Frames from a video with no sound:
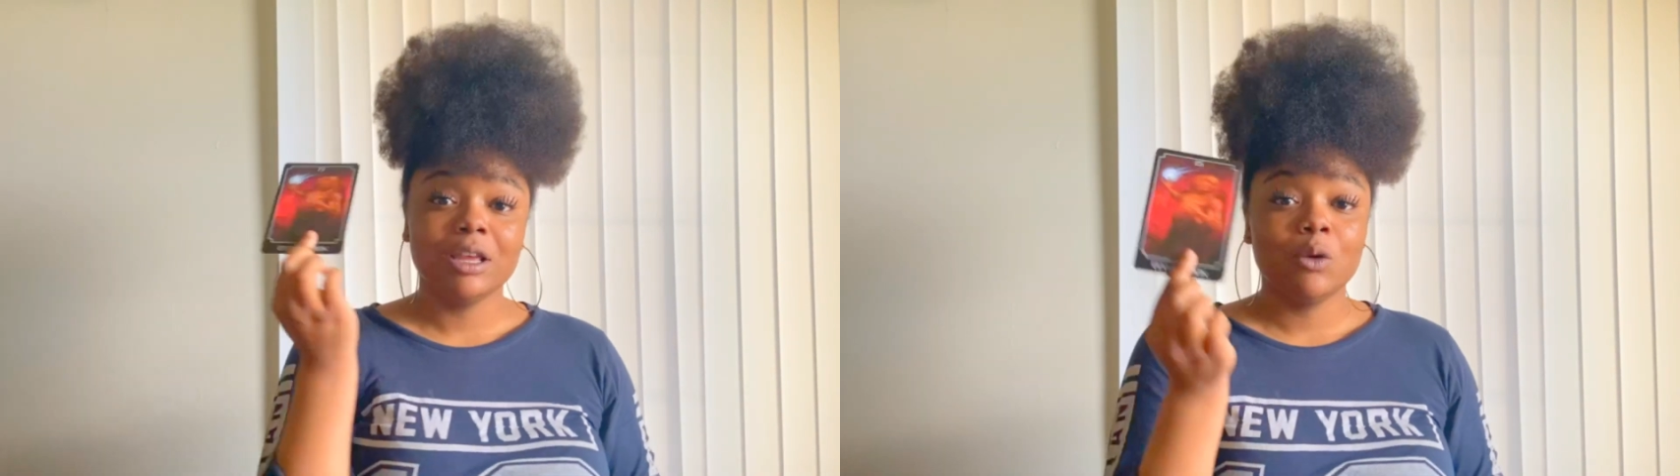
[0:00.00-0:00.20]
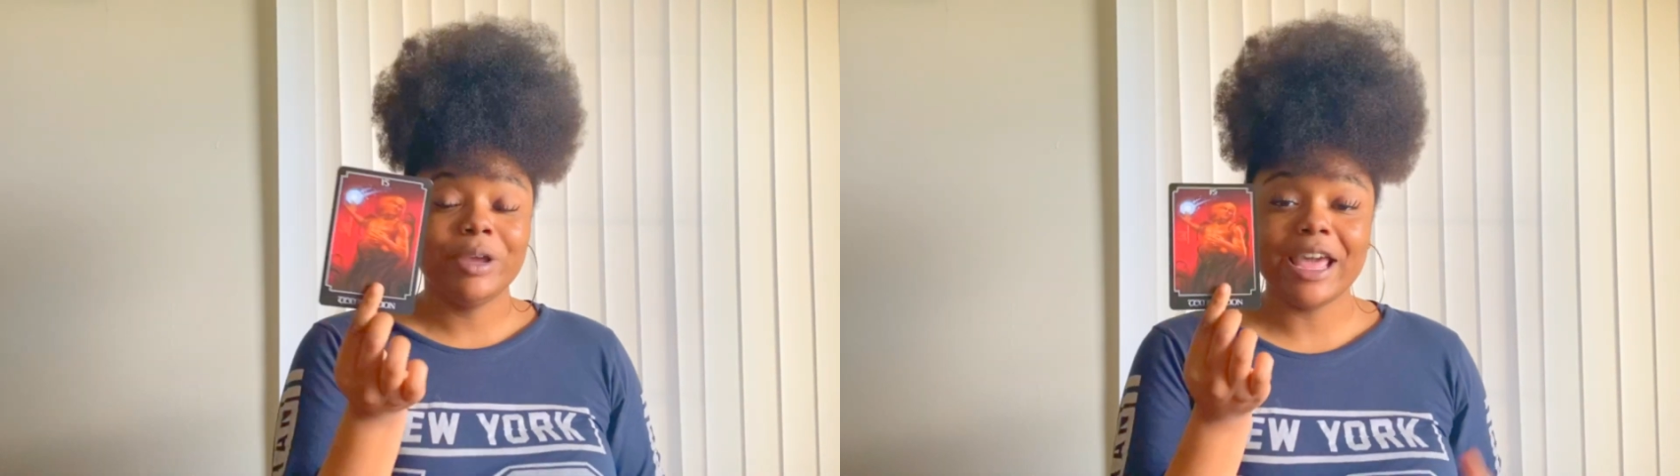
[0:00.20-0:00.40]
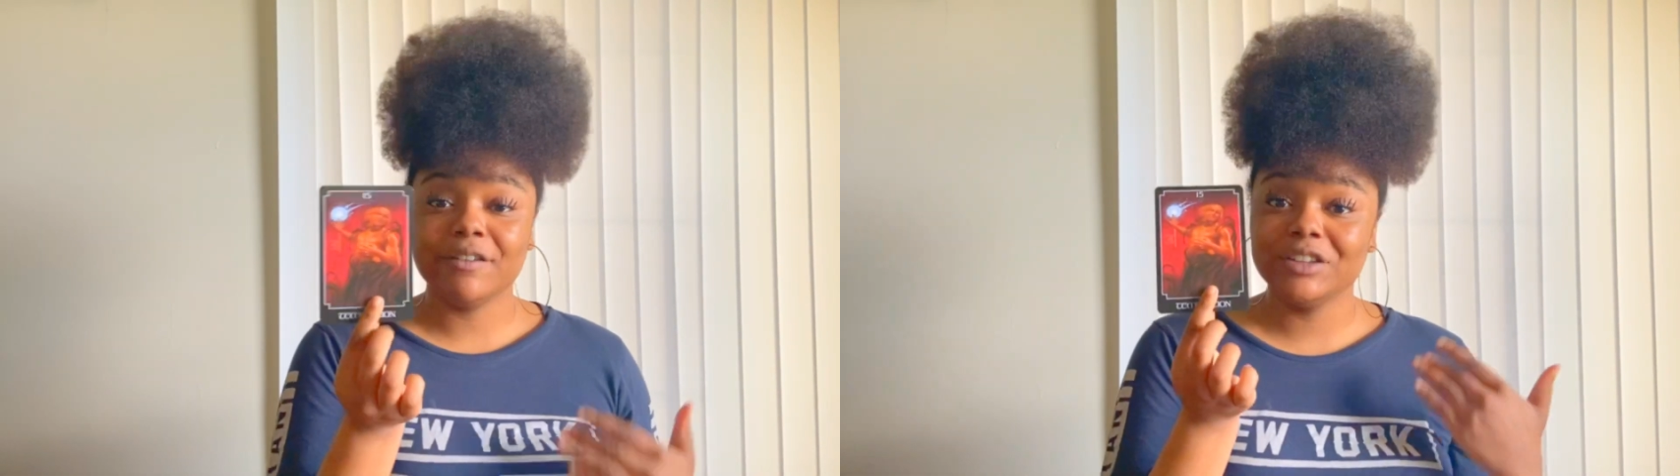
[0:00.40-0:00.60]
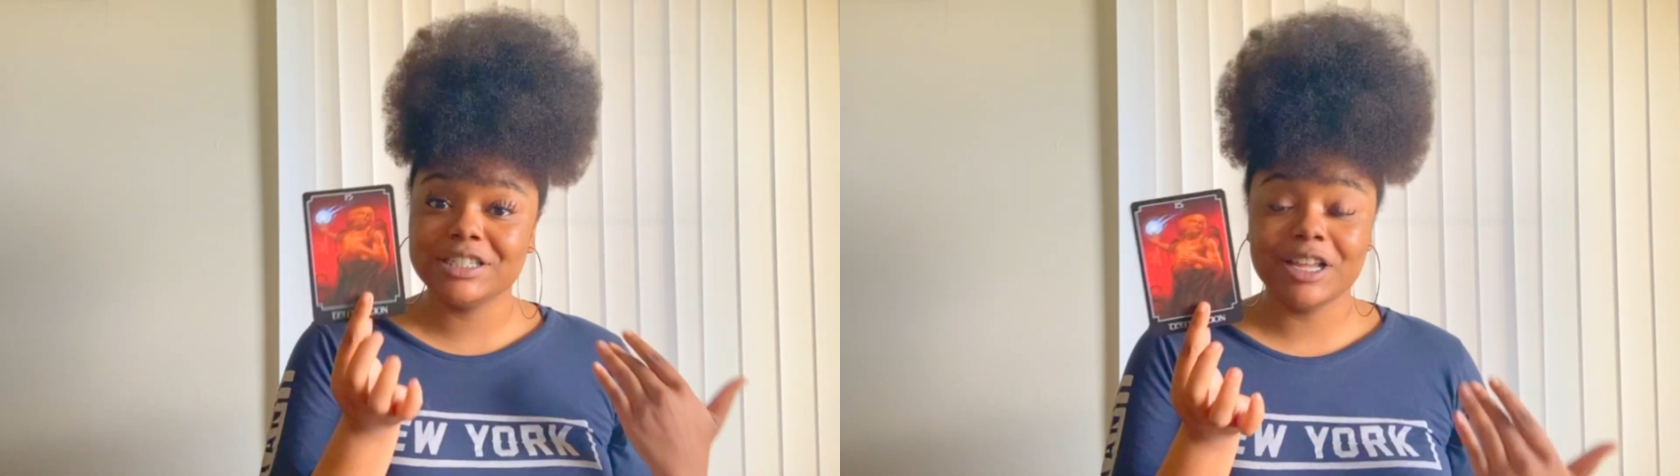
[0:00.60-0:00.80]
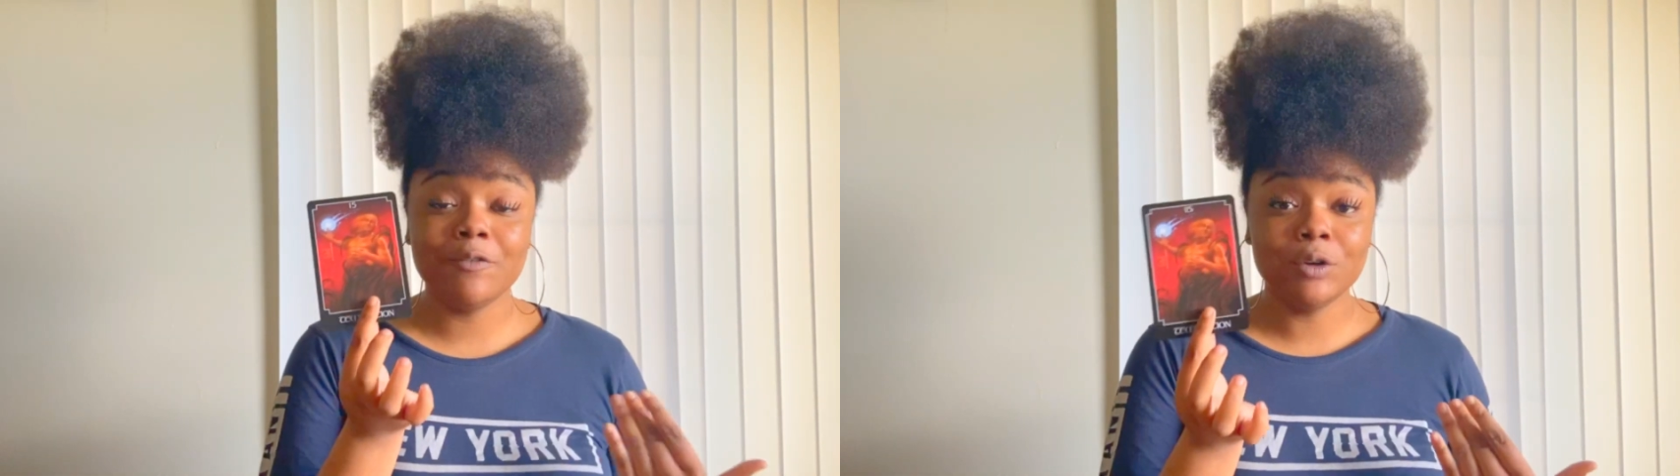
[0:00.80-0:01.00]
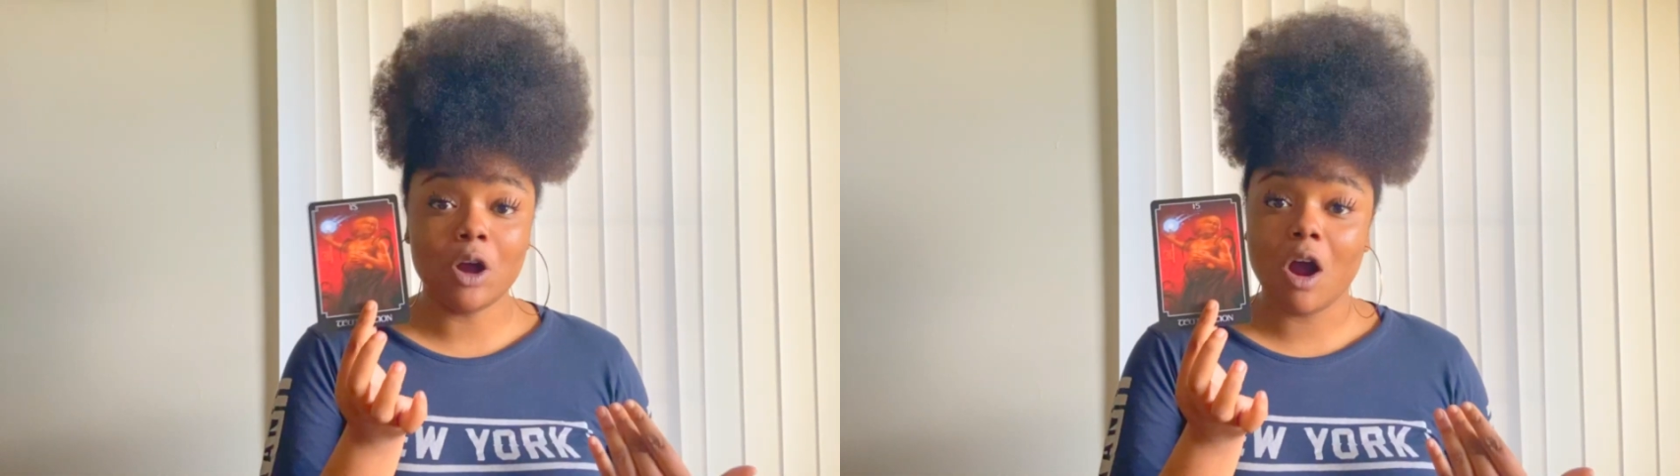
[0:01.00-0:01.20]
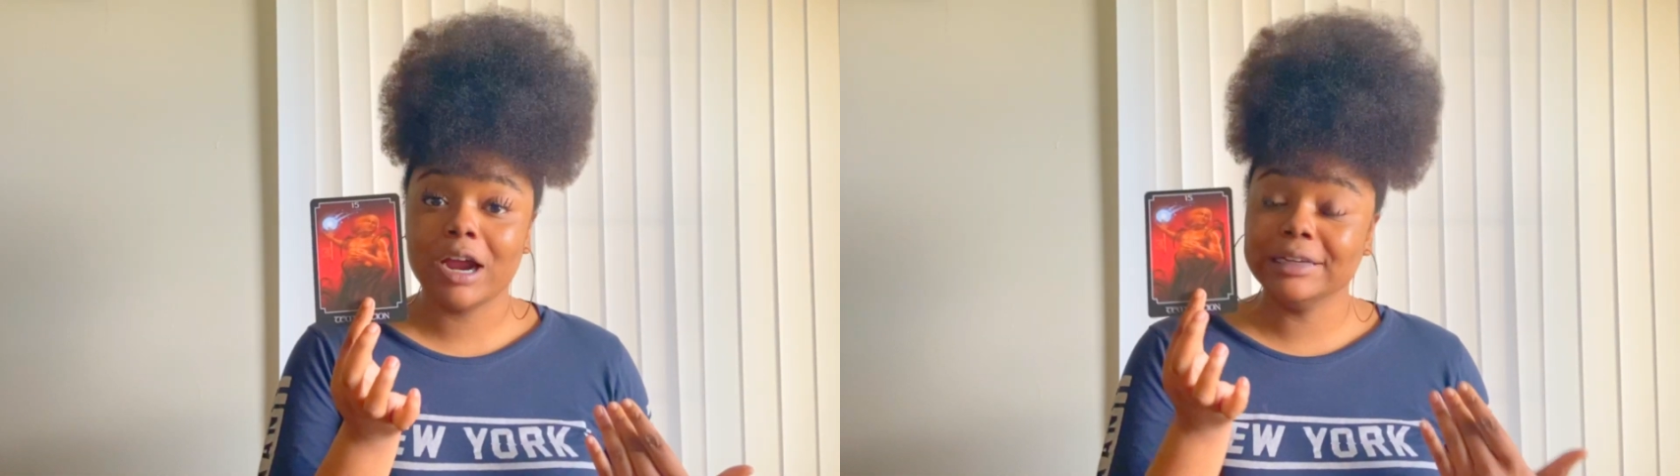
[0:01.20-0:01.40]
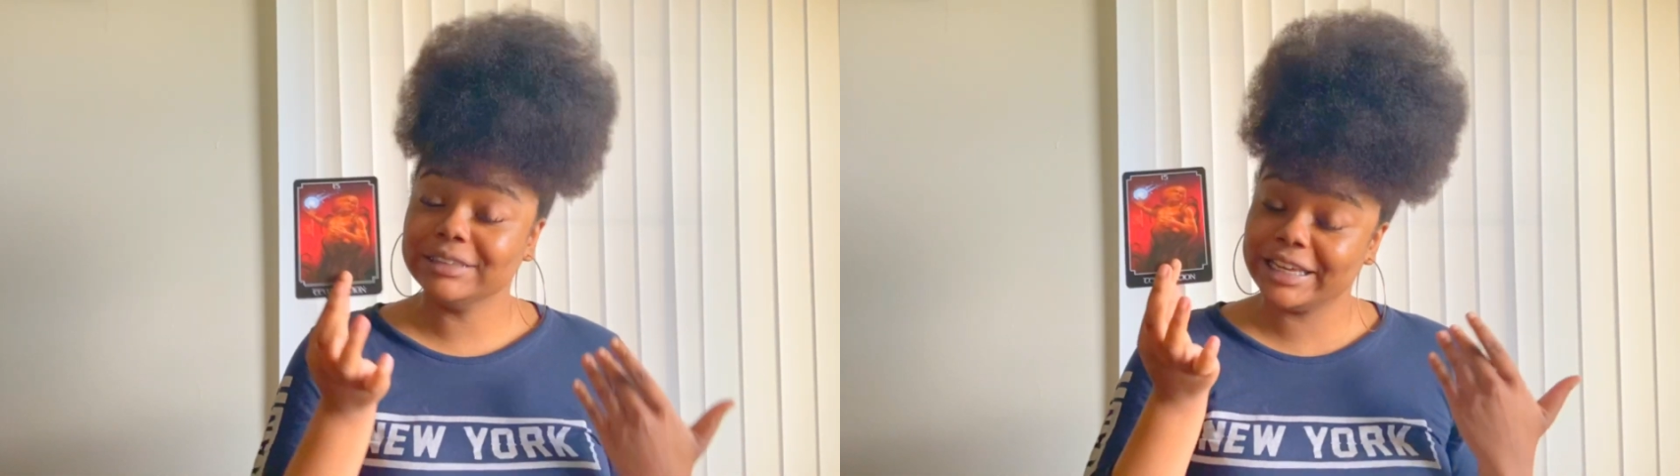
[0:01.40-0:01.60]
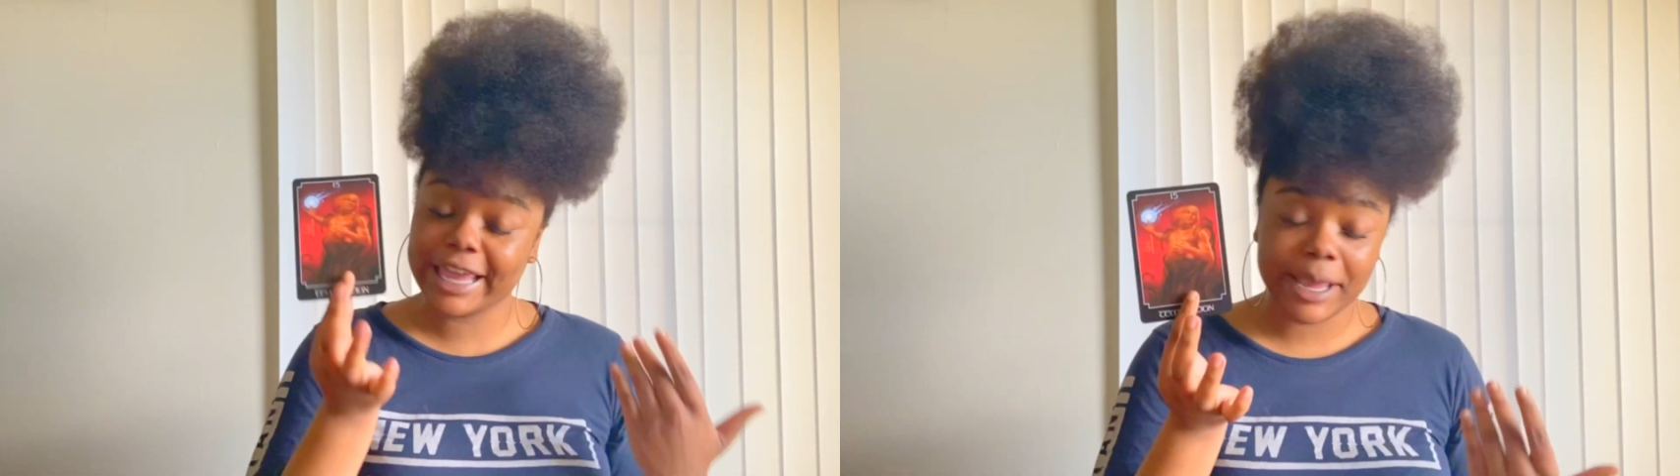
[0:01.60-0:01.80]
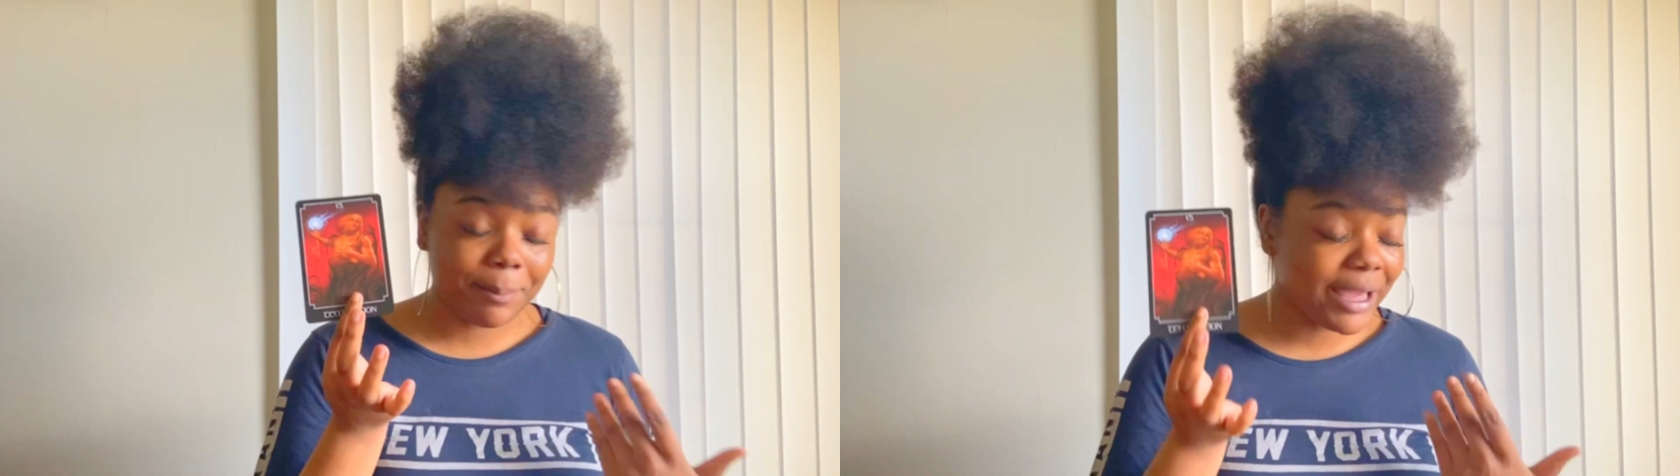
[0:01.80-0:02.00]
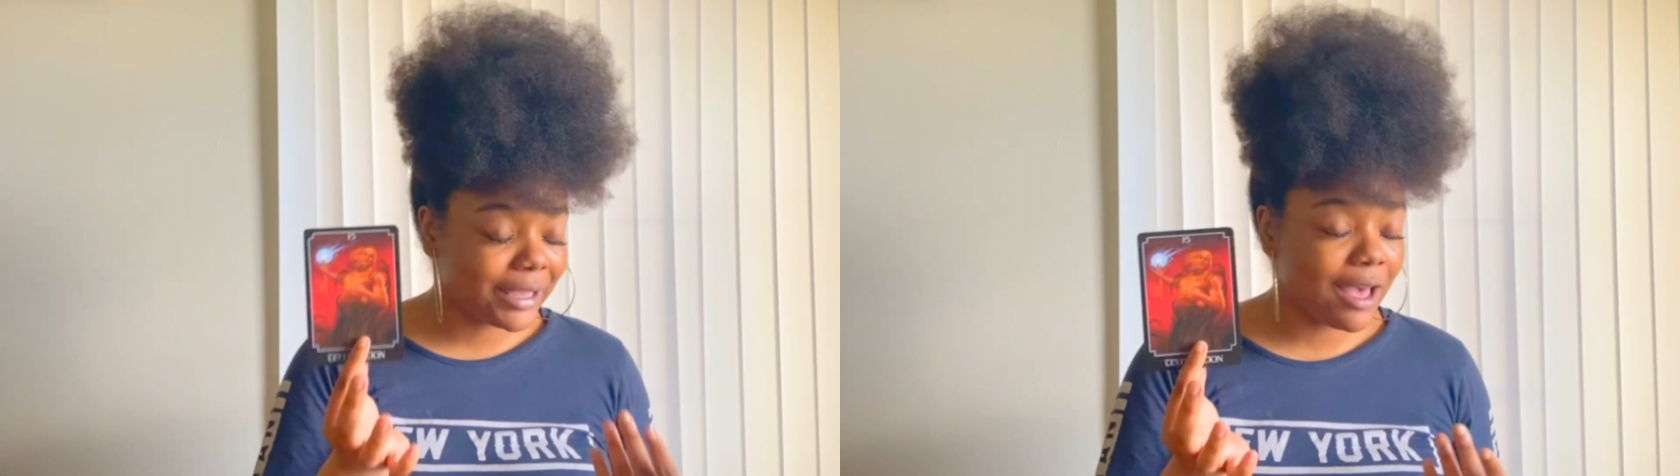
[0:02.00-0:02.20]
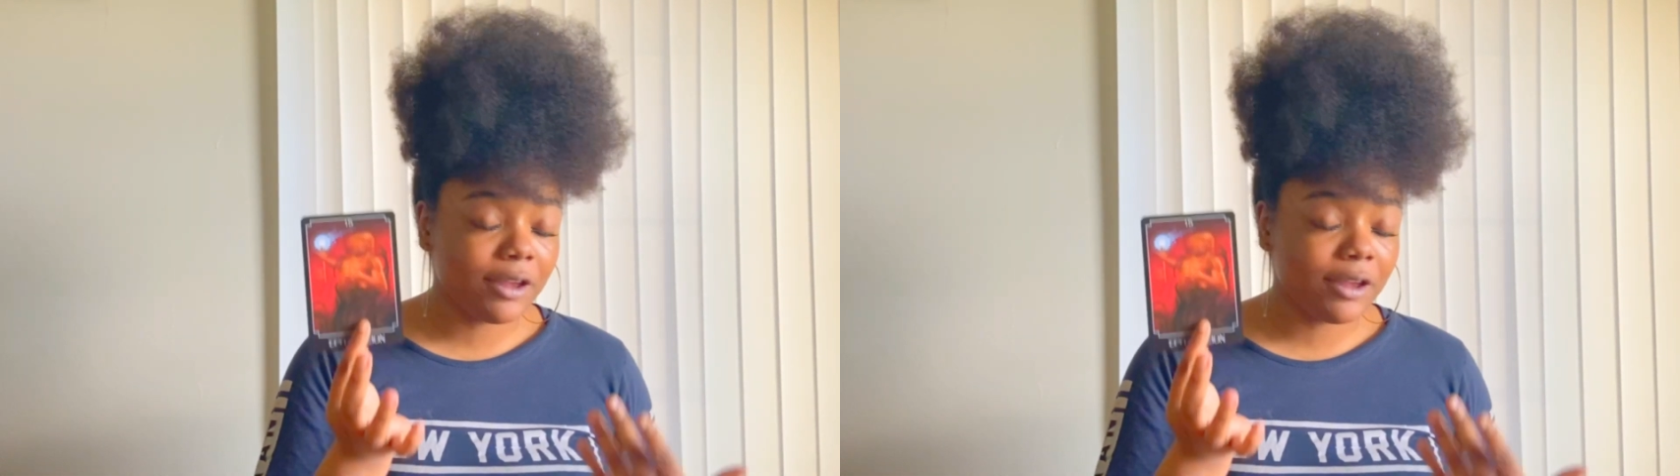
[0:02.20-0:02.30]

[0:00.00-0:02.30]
we have this devil card that came back out,